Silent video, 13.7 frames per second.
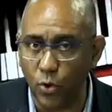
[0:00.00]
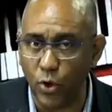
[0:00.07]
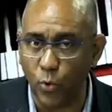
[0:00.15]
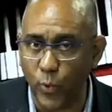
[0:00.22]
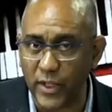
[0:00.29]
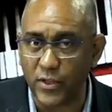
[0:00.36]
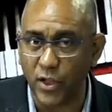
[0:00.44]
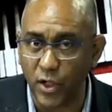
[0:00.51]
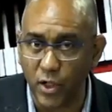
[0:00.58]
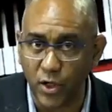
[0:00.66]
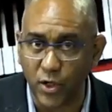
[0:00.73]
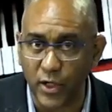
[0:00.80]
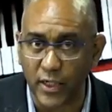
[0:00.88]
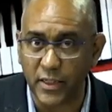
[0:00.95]
way to
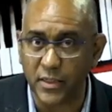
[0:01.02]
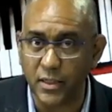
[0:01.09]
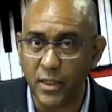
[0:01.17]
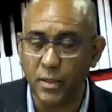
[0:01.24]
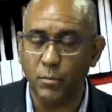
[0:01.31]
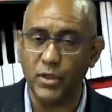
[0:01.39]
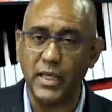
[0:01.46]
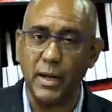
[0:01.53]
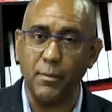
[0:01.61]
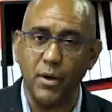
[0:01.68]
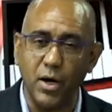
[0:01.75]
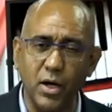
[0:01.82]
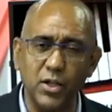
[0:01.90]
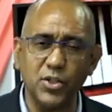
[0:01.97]
learn it, but I'm
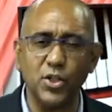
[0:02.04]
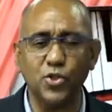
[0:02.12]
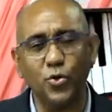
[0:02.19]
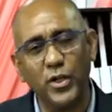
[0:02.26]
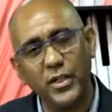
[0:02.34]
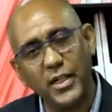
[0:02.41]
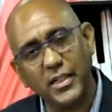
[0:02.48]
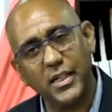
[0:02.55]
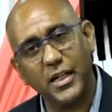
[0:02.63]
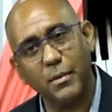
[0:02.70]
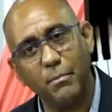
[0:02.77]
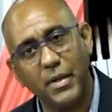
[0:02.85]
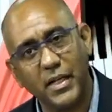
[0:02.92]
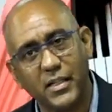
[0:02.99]
also throwing this in the
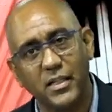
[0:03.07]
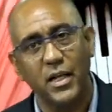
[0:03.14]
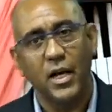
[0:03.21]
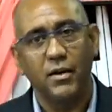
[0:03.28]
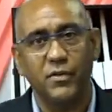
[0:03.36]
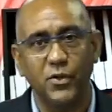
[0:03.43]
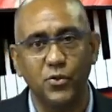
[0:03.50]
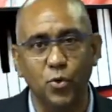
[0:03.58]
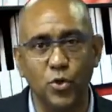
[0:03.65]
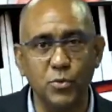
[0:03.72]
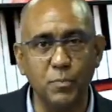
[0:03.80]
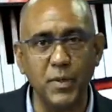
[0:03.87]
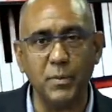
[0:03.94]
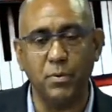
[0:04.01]
mix for those
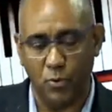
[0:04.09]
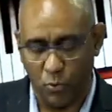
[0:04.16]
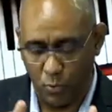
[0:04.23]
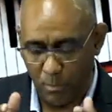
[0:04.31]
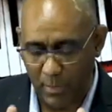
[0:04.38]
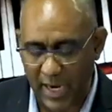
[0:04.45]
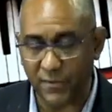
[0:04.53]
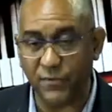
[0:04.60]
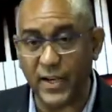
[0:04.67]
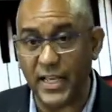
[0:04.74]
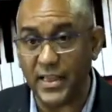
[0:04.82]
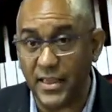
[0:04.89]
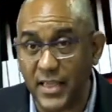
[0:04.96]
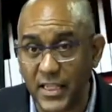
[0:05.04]
people who might
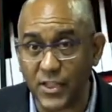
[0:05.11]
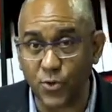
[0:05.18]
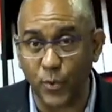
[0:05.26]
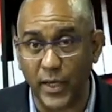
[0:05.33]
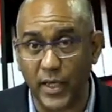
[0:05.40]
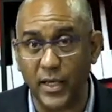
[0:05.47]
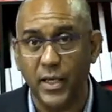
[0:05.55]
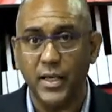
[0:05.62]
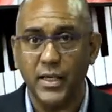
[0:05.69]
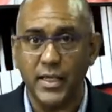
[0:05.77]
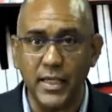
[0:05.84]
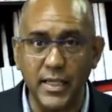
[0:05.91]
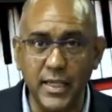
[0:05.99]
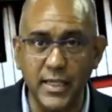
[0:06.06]
find this way
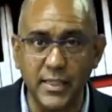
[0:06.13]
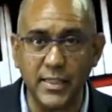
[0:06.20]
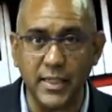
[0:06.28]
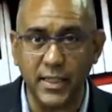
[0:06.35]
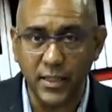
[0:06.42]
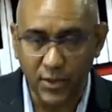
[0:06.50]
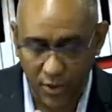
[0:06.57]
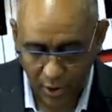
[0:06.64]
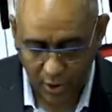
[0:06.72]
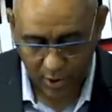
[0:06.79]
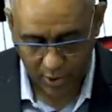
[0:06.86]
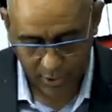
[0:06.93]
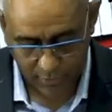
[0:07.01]
easy to learn.